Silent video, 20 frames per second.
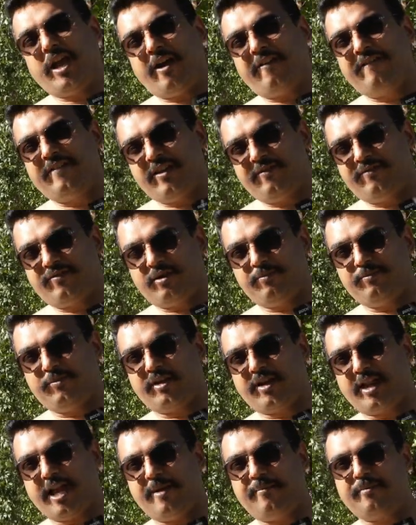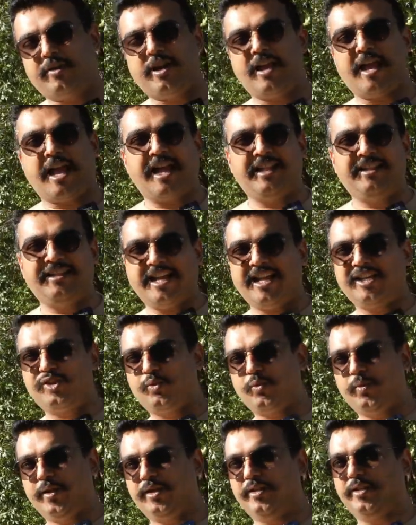away from the camera, and that's
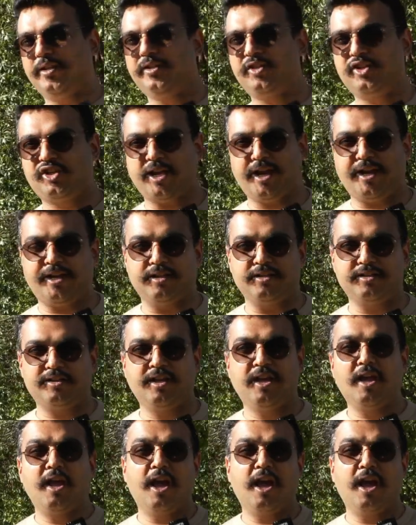where this shines.